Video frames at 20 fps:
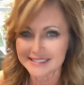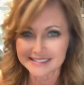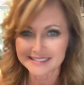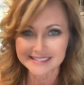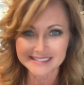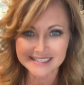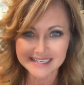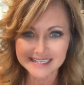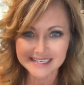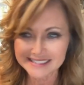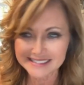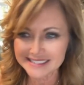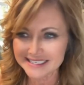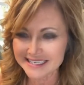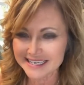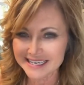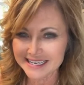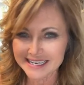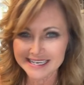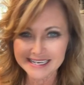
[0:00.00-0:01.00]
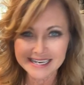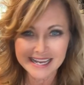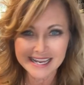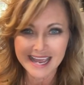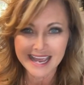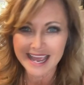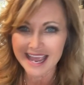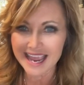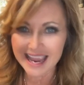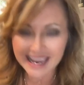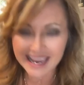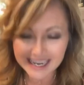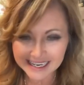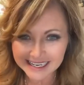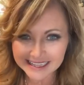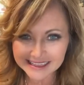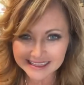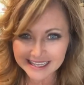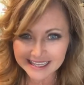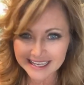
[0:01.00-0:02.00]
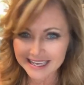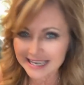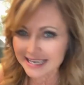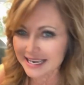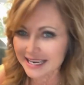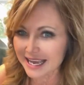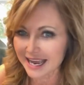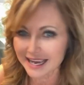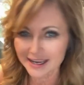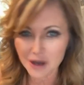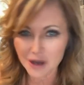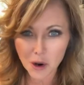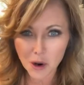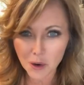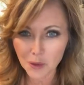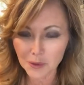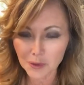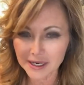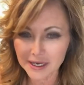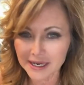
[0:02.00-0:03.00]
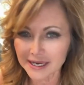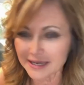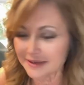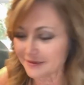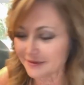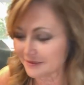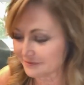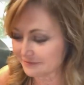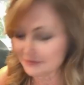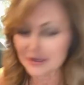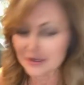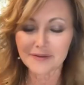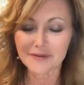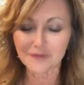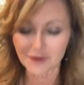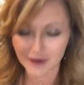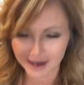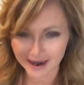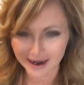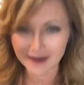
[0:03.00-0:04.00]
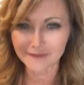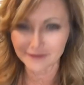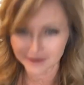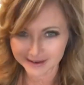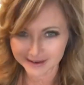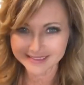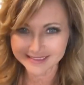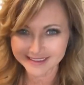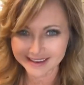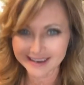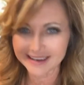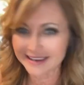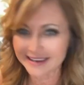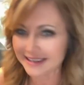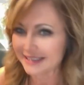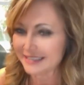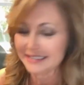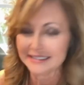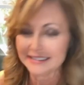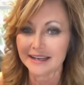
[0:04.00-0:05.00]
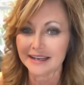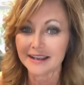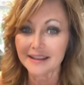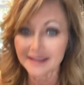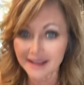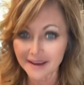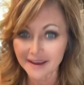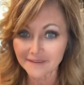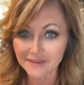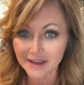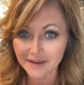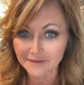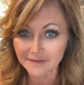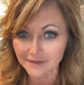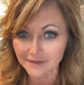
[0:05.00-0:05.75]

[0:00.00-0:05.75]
seasoning, anything, a coating for everything. Love, love,